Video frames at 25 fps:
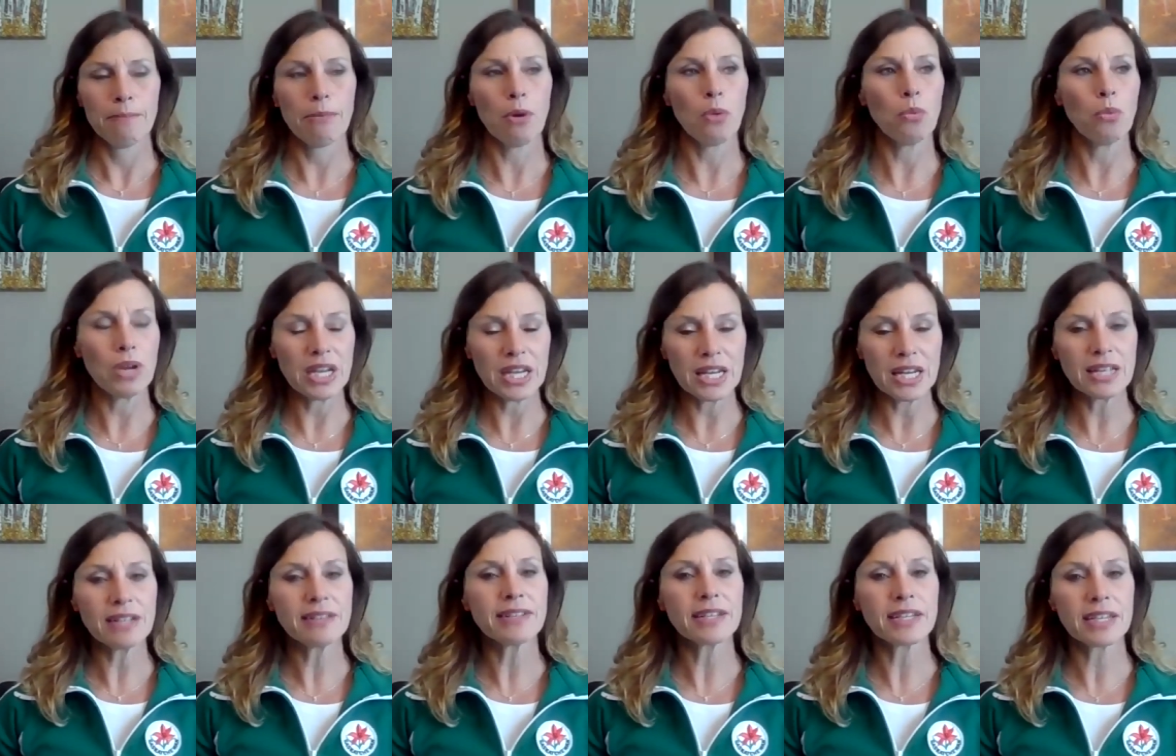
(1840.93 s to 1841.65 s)
But we
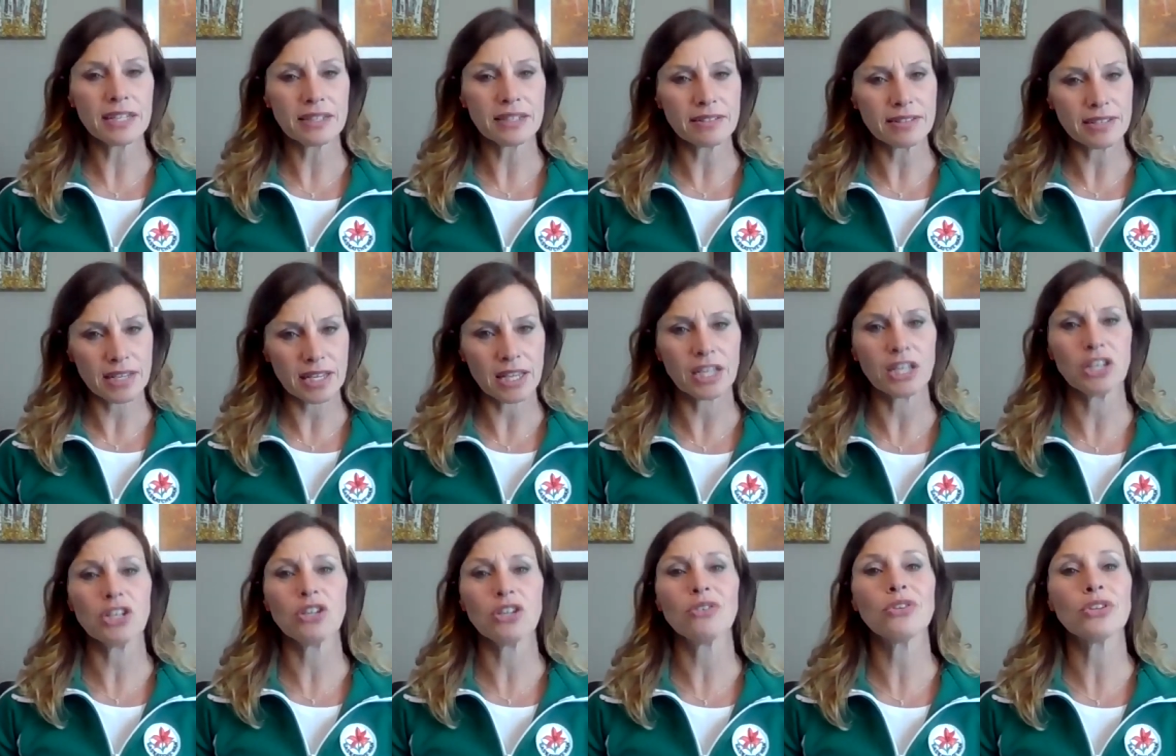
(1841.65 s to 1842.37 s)
need to
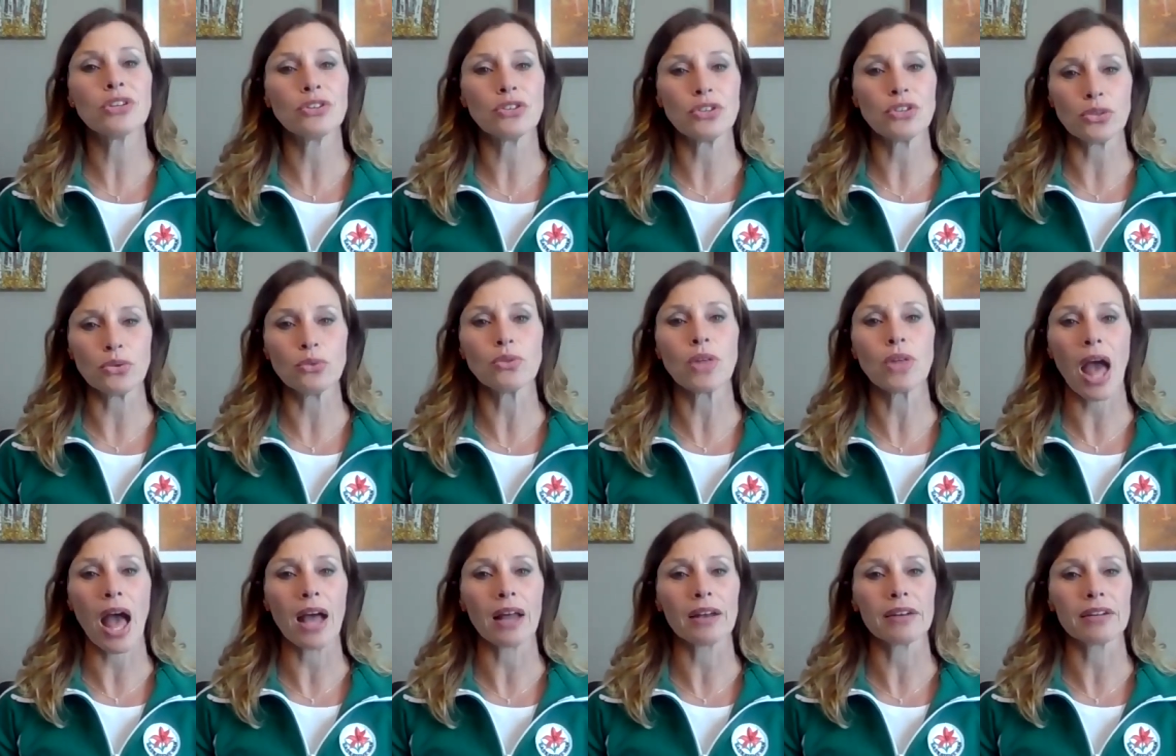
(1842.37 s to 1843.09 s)
continue to
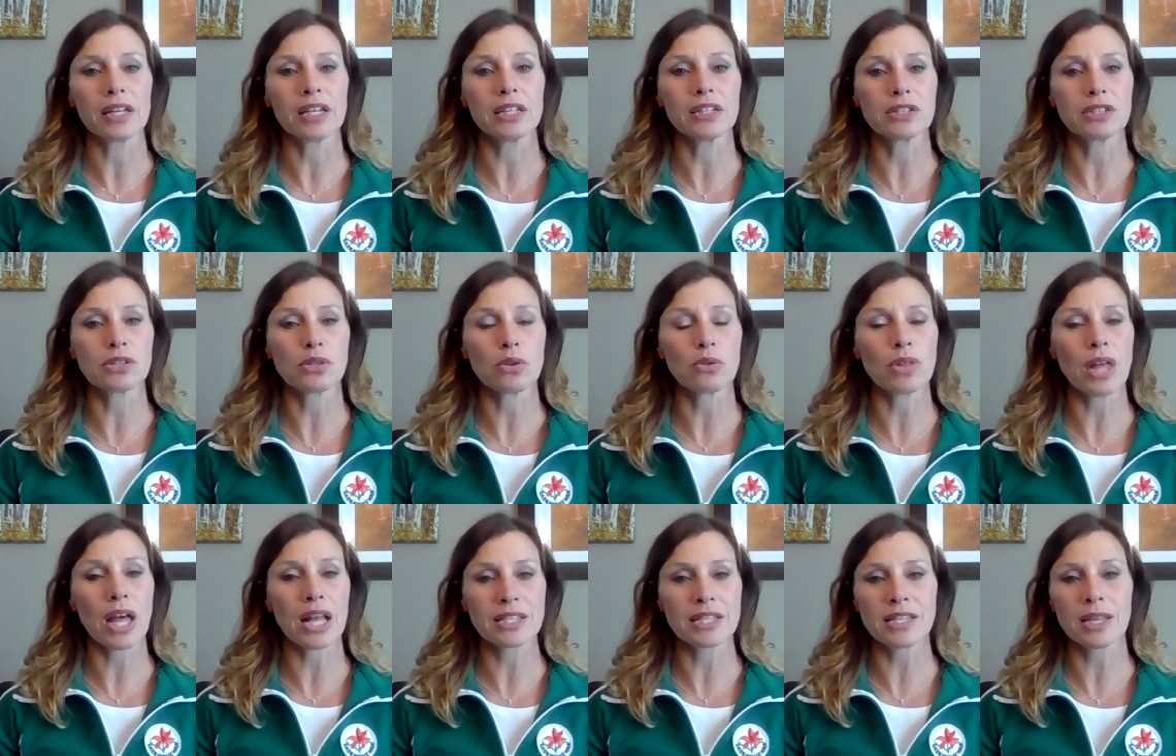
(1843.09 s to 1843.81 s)
do that. And
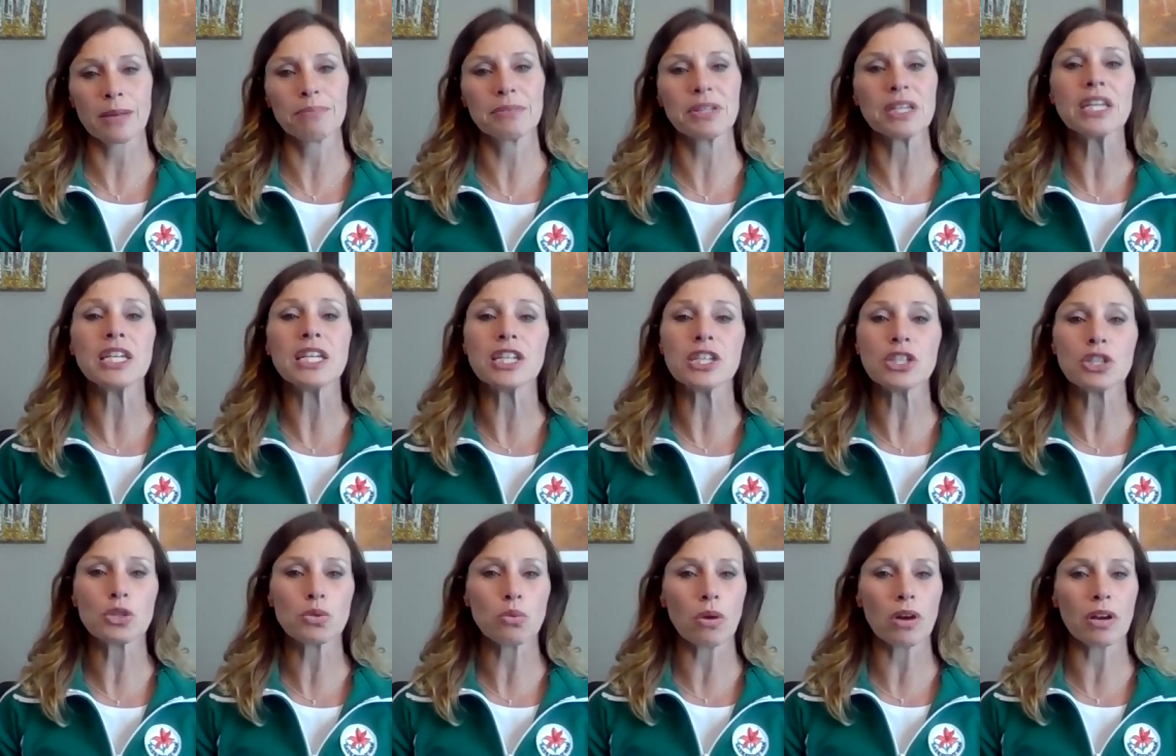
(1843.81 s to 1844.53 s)
so that's up to
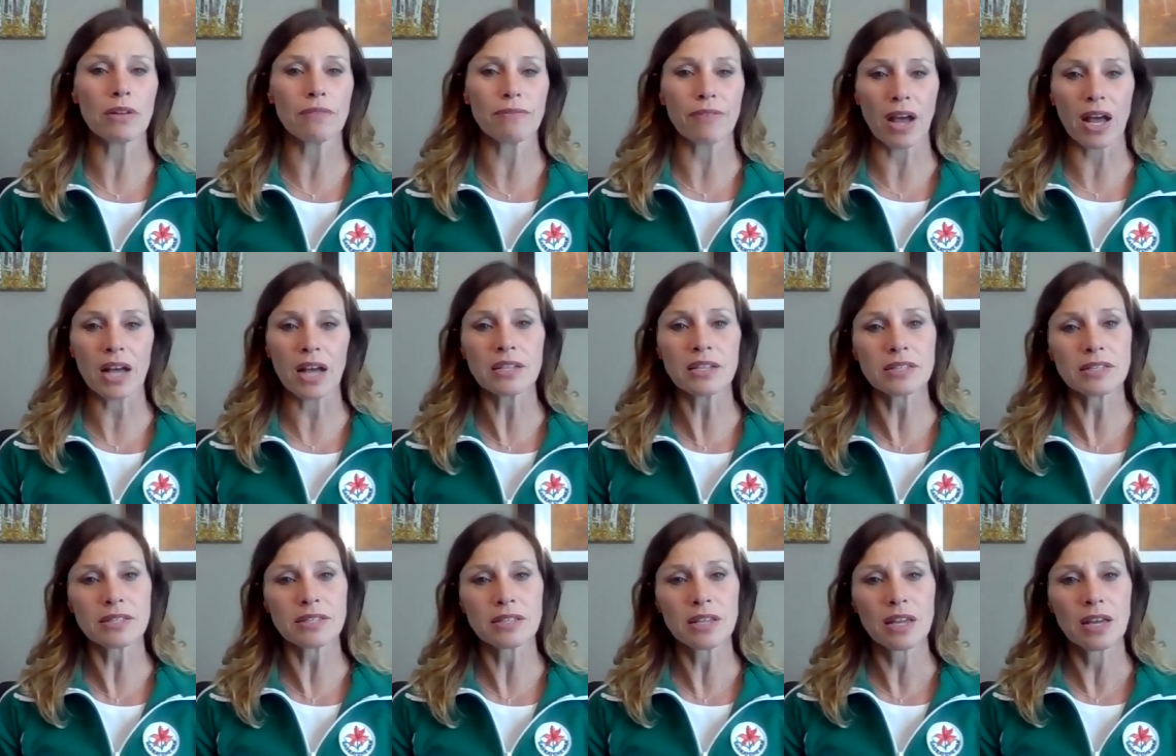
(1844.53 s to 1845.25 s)
each one of
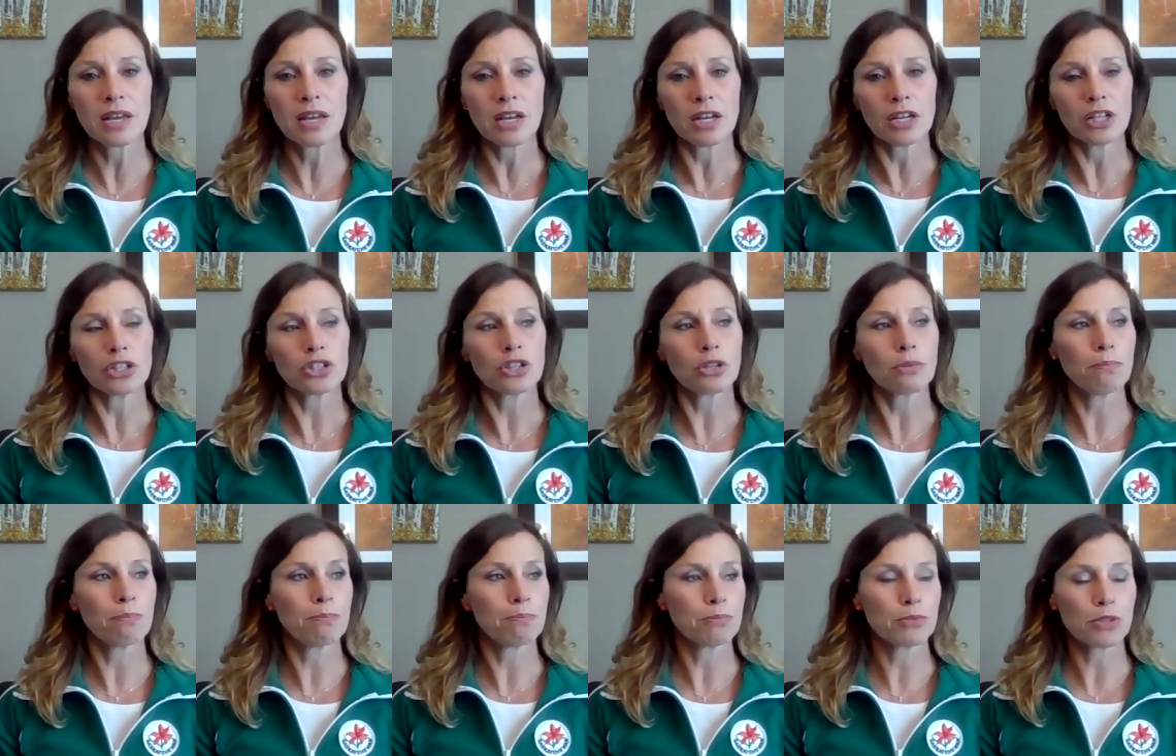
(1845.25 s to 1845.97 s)
us
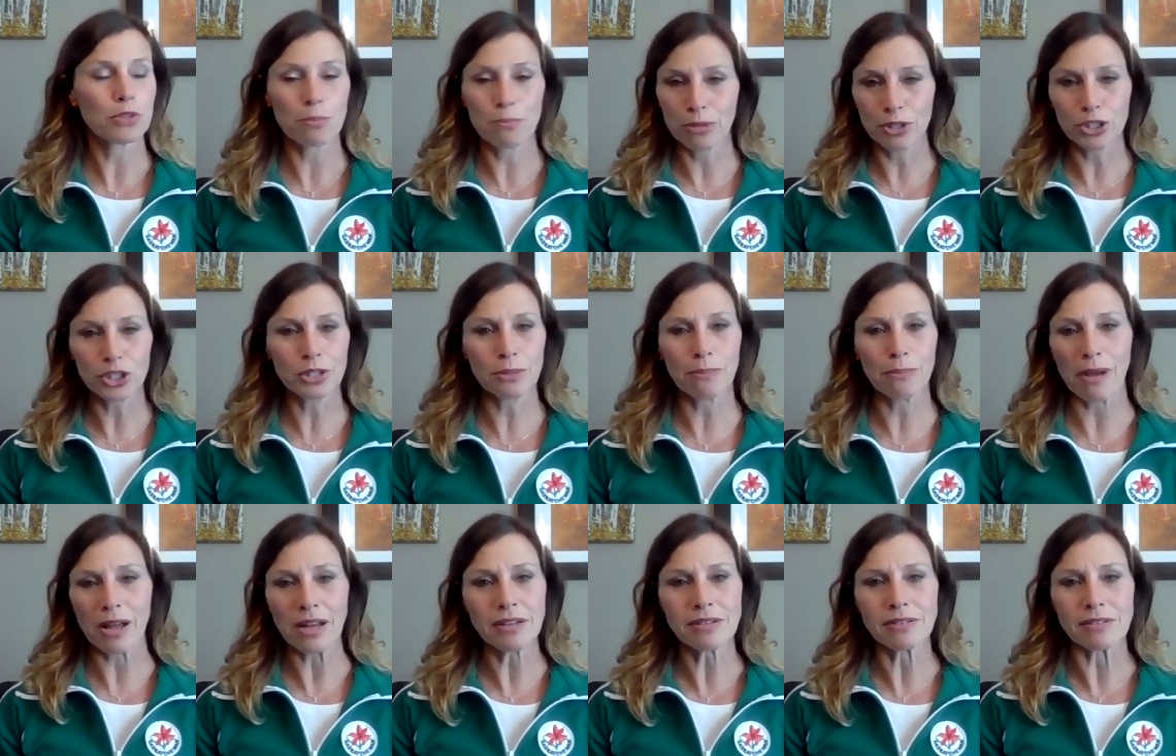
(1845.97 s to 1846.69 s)
to push
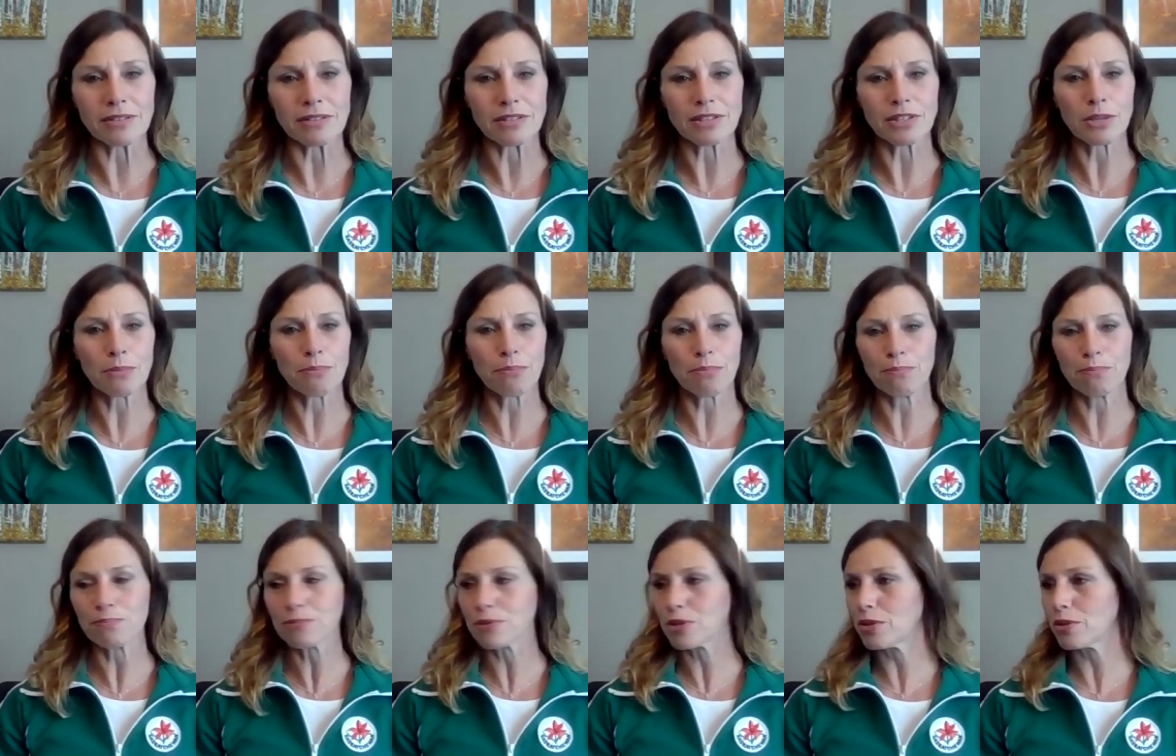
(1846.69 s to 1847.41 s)
the buttons,
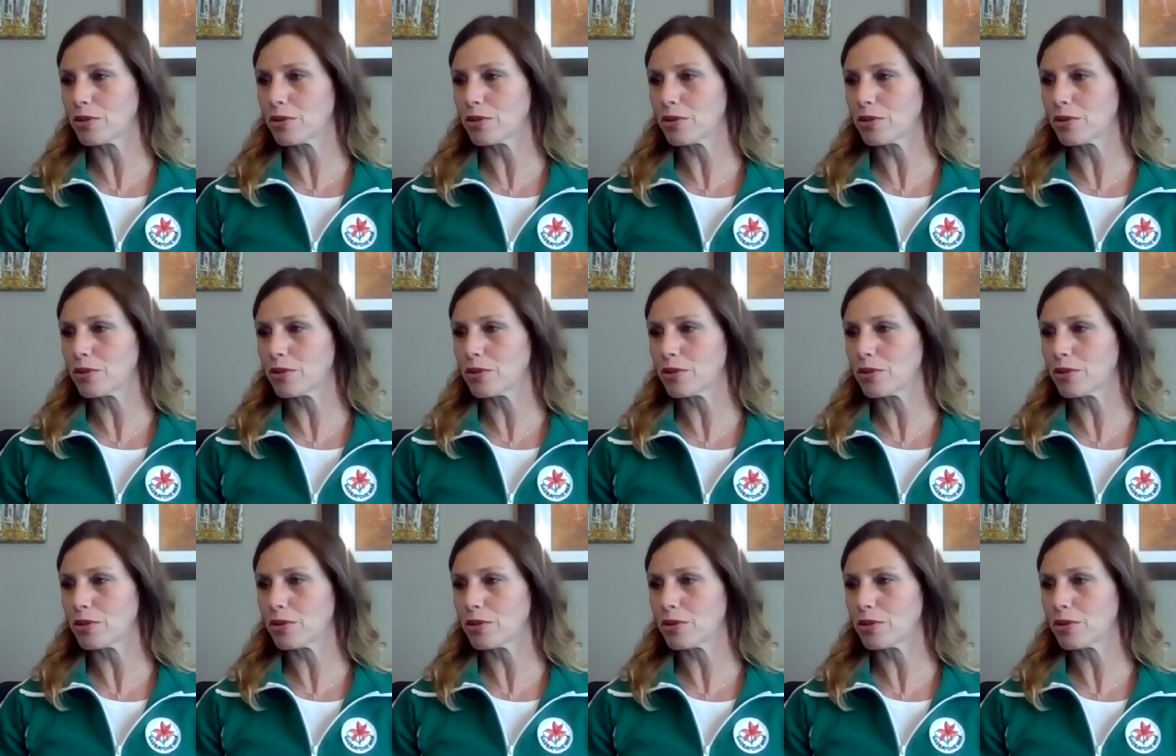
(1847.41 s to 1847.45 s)
to